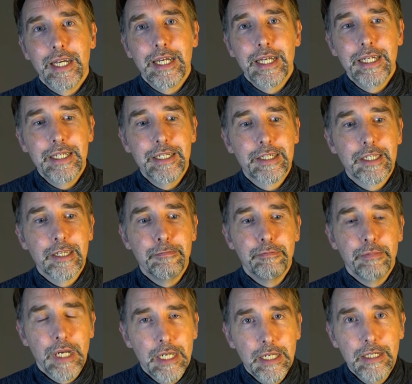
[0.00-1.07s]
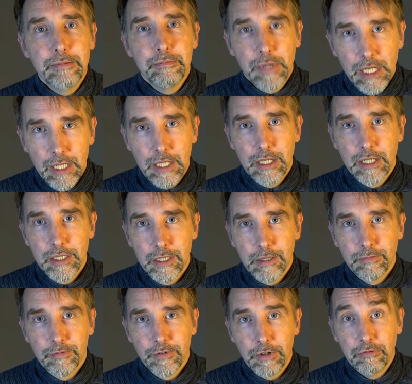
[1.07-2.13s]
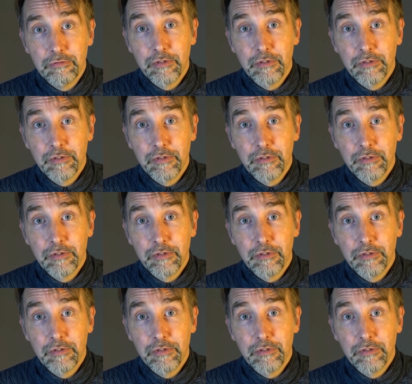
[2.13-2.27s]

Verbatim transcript: is the main mechanism for